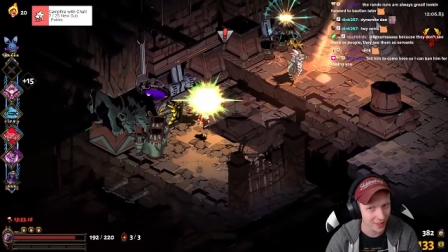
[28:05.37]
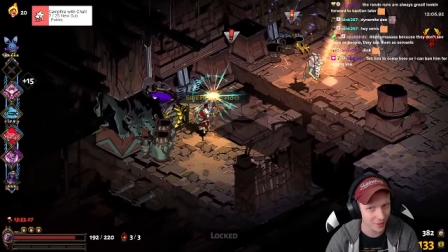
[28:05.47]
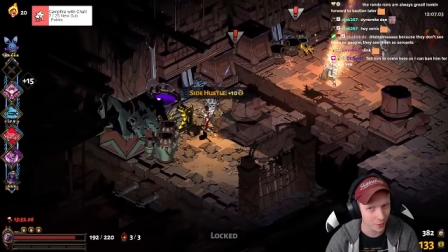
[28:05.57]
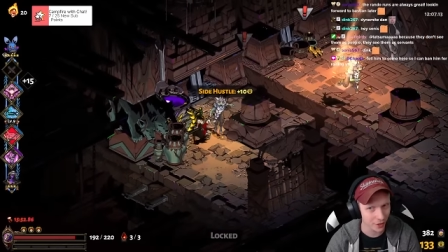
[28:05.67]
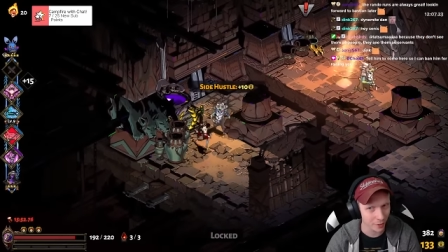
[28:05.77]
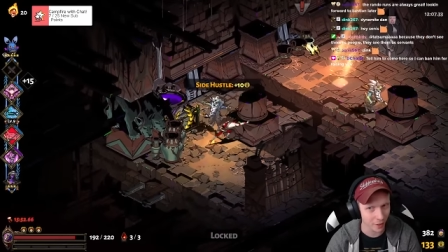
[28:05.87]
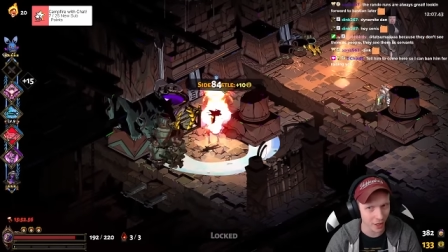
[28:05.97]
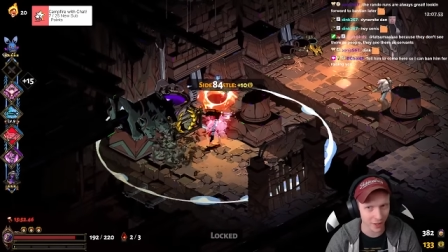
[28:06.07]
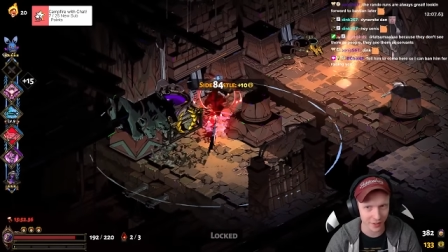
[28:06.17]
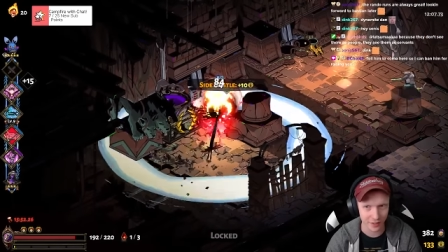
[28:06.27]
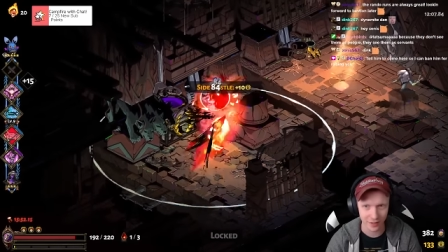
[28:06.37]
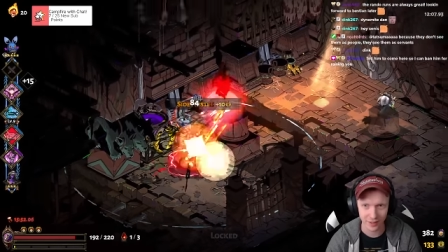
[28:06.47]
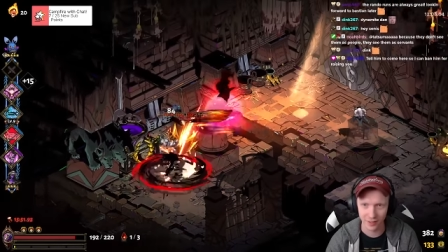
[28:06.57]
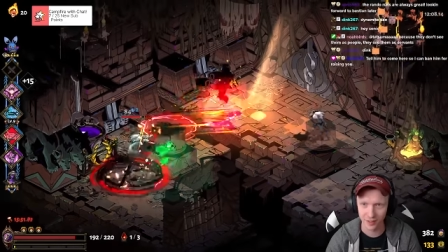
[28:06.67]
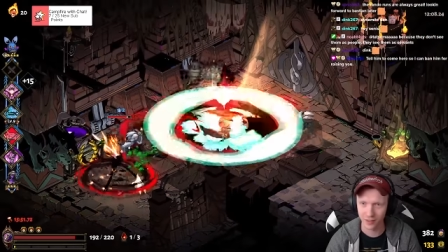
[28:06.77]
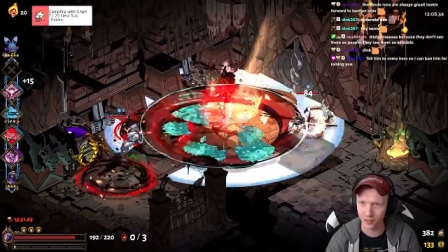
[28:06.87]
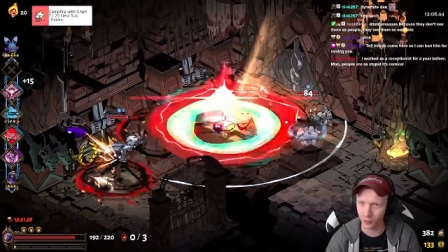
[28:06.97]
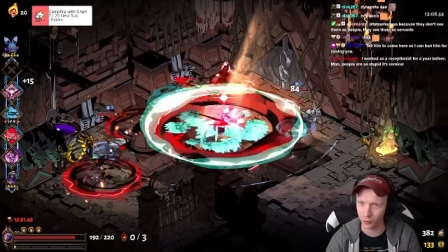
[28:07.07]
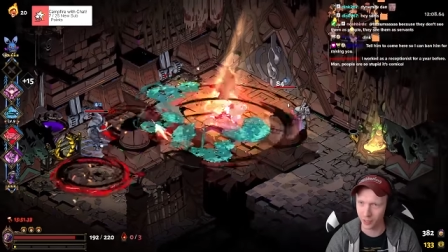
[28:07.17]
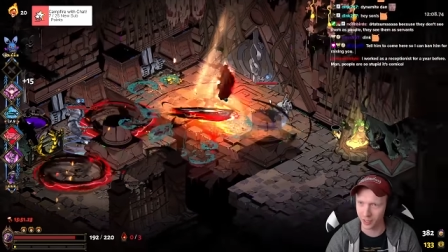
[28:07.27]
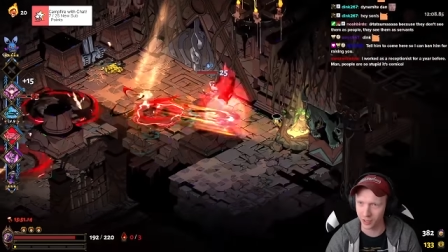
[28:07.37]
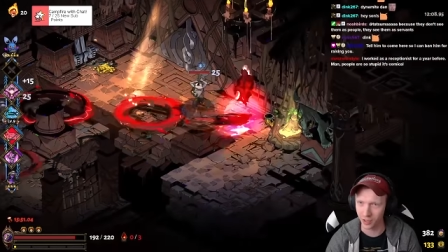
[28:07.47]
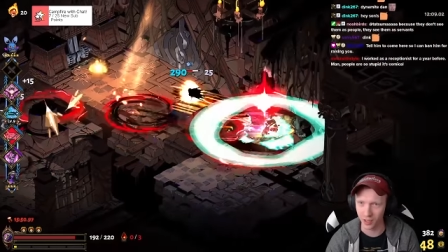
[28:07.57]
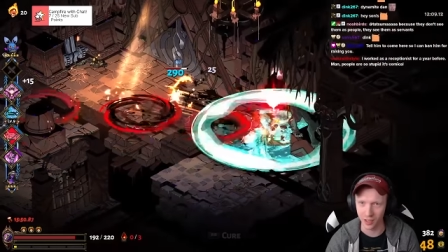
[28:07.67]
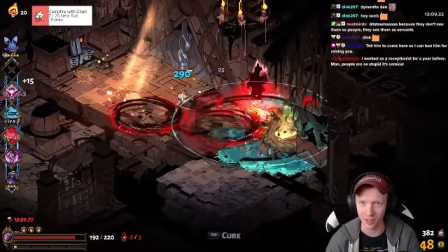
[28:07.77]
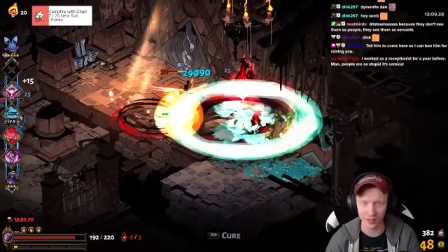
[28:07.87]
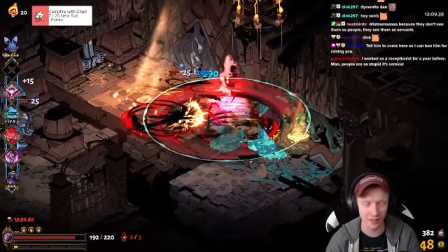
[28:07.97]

with them on. Oh my god.